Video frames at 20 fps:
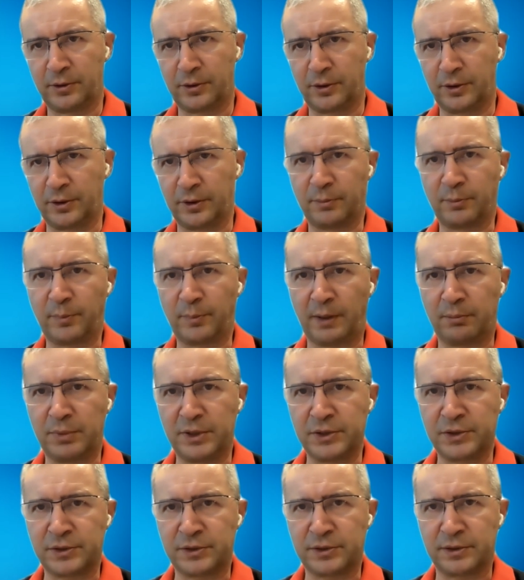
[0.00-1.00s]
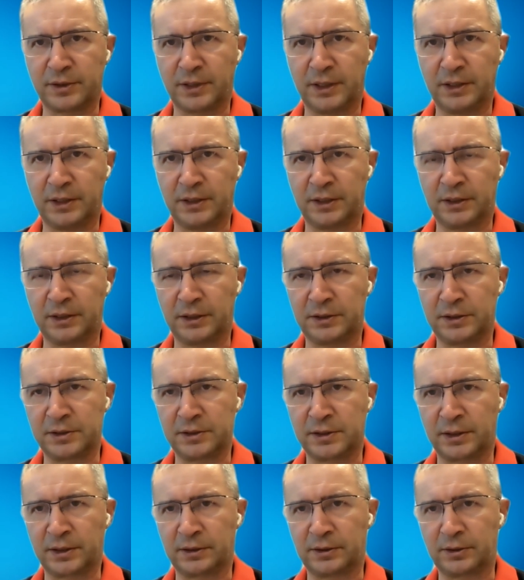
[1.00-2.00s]
or publish anything that
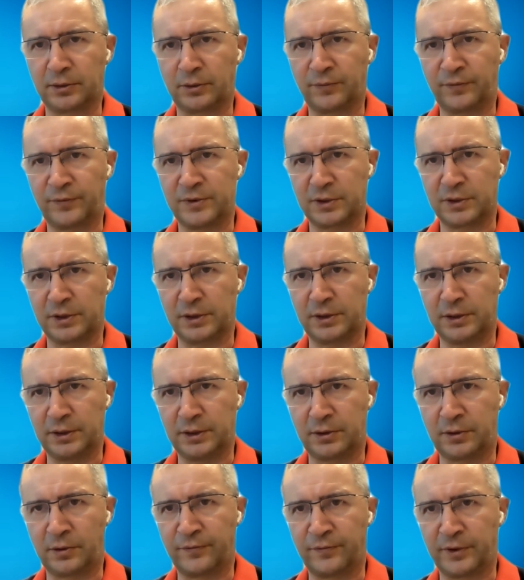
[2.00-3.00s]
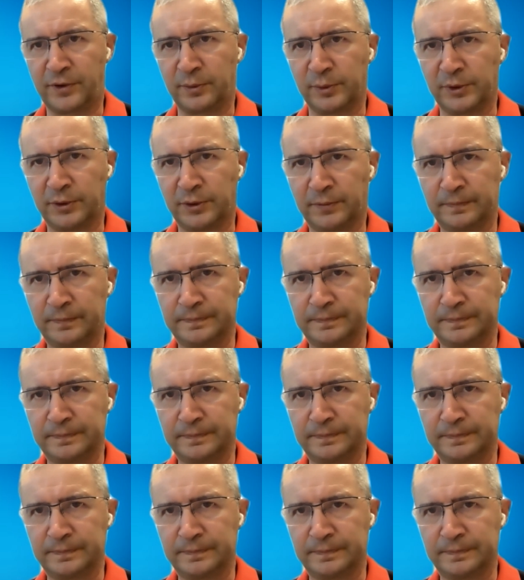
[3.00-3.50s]
is not officially confirmed.